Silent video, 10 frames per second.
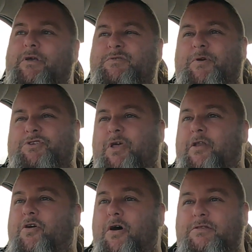especially
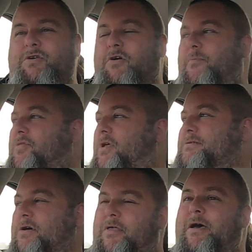at night time,
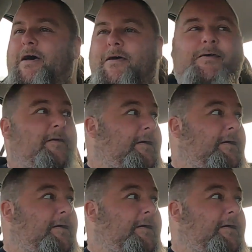things like that.